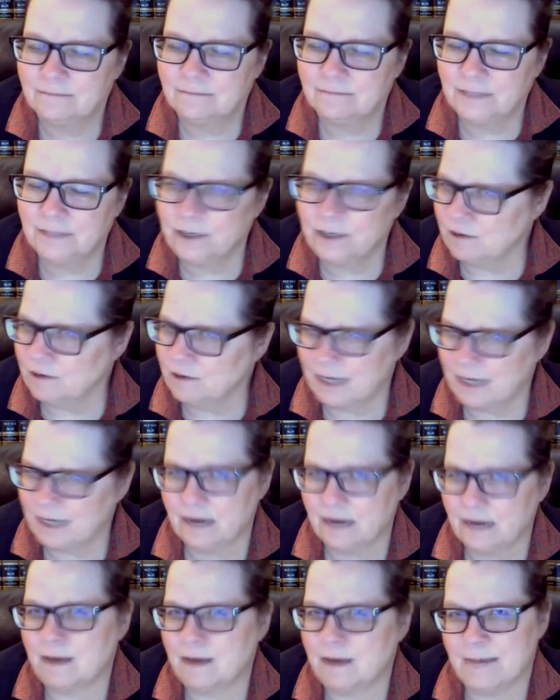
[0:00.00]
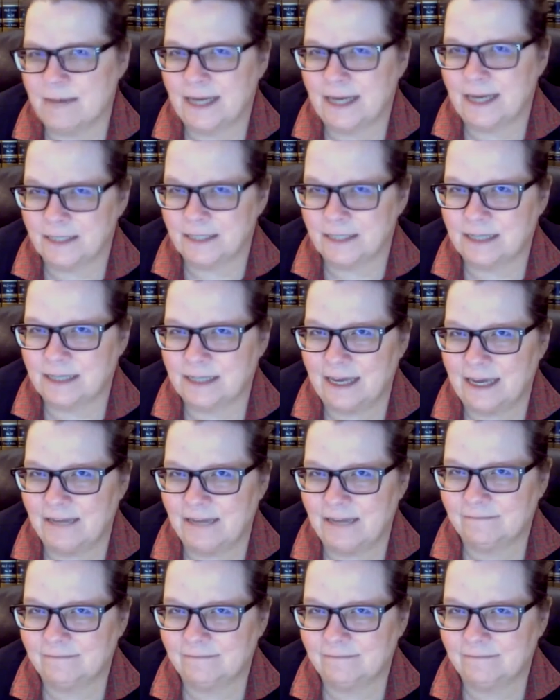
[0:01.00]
you don't get an automatic stay.